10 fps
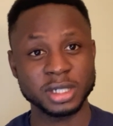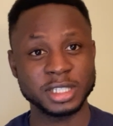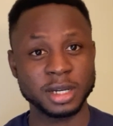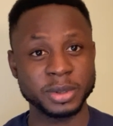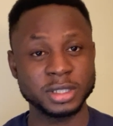
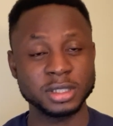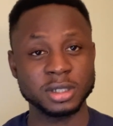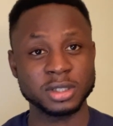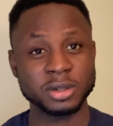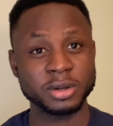Germany
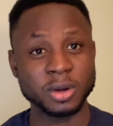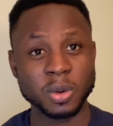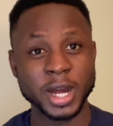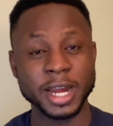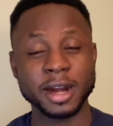does not
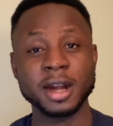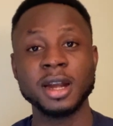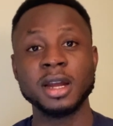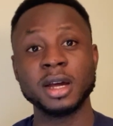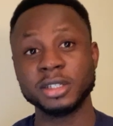require
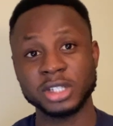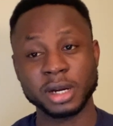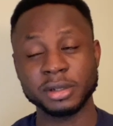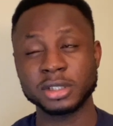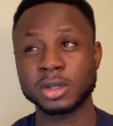
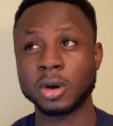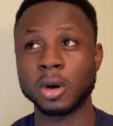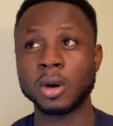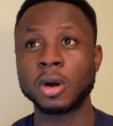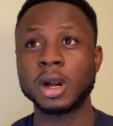GRE
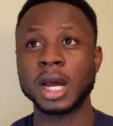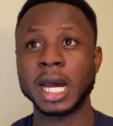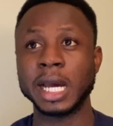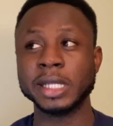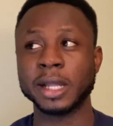score,
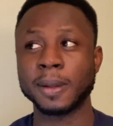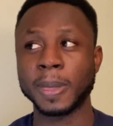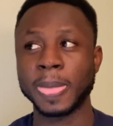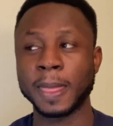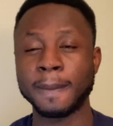and
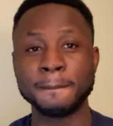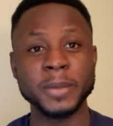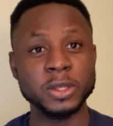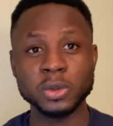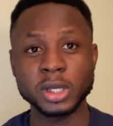
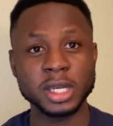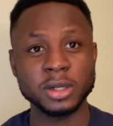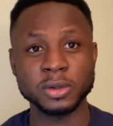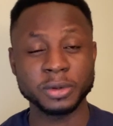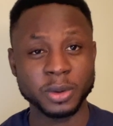the UK
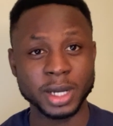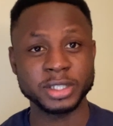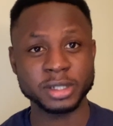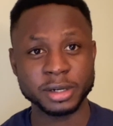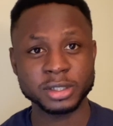don't require
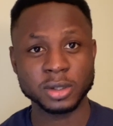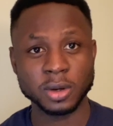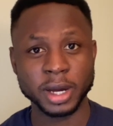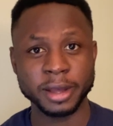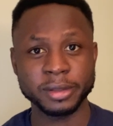GRE
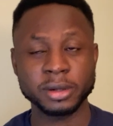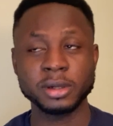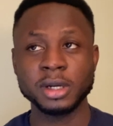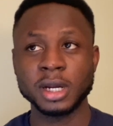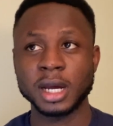score either,
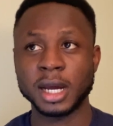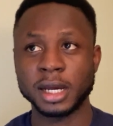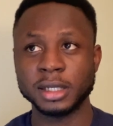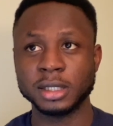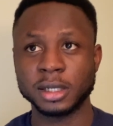
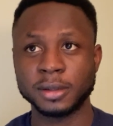and